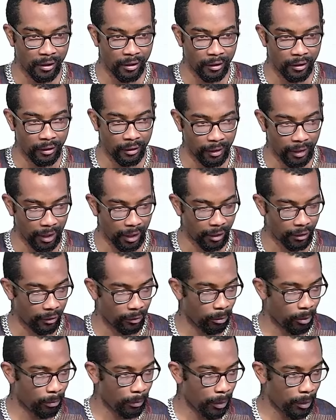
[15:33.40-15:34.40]
Now, the
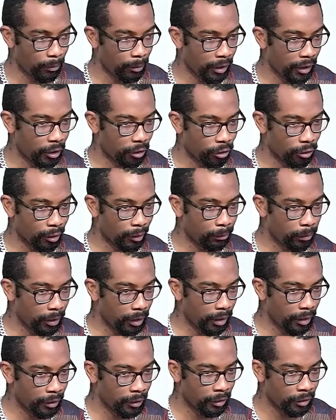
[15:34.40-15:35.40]
woman with the issue of blood,
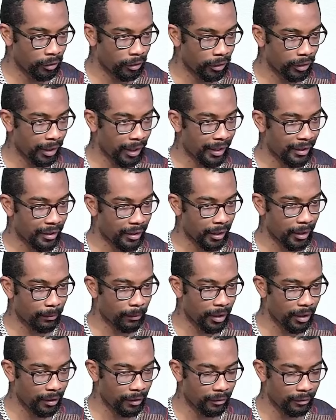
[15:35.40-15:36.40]
she had the same
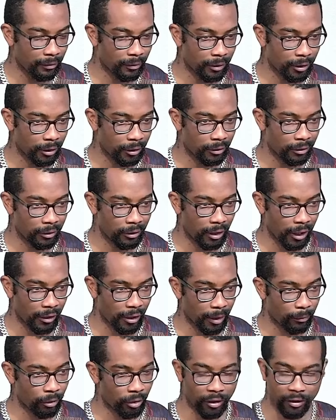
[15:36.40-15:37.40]
thing, except
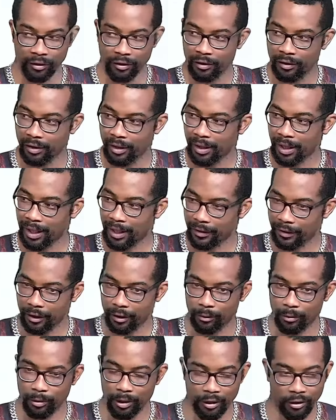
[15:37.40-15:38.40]
just didn't ask her the
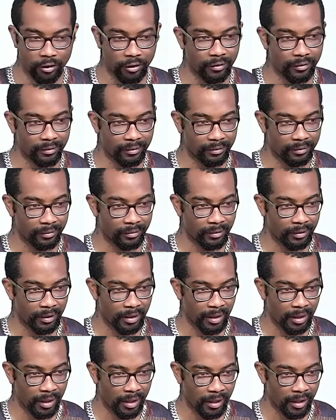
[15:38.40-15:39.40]
question.
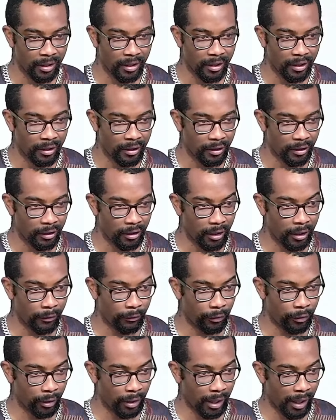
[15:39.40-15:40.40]
If you,
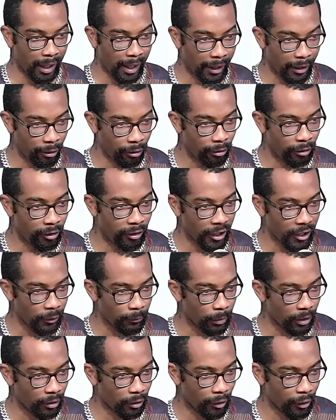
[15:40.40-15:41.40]
are you desperate
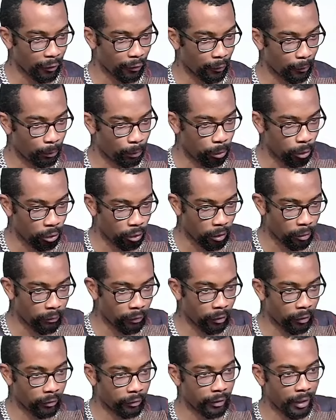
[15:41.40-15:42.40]
or not to push through the
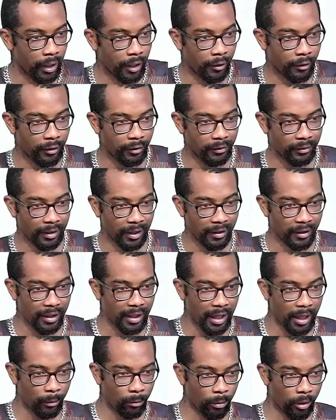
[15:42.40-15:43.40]
crowd and say, I
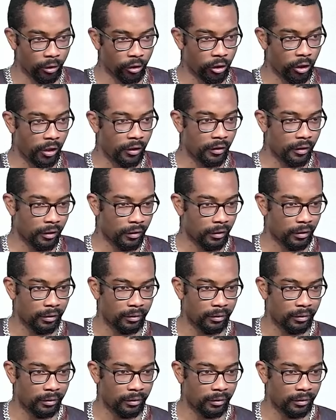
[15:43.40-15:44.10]
want Jesus?